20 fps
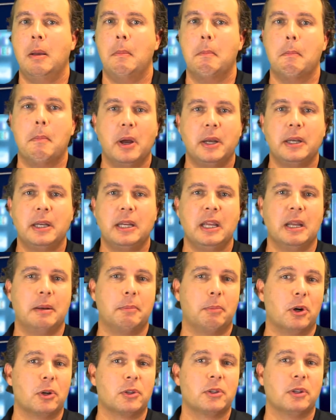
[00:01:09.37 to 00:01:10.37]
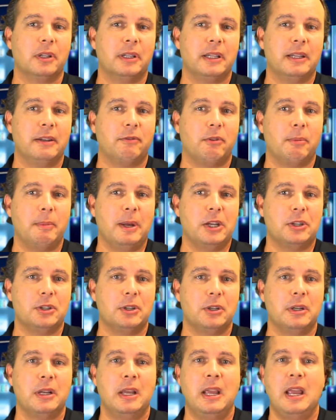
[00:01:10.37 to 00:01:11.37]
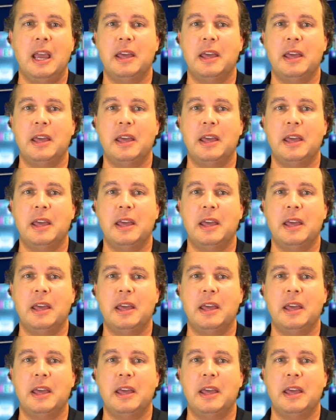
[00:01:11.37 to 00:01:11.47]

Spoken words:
money, and personal information,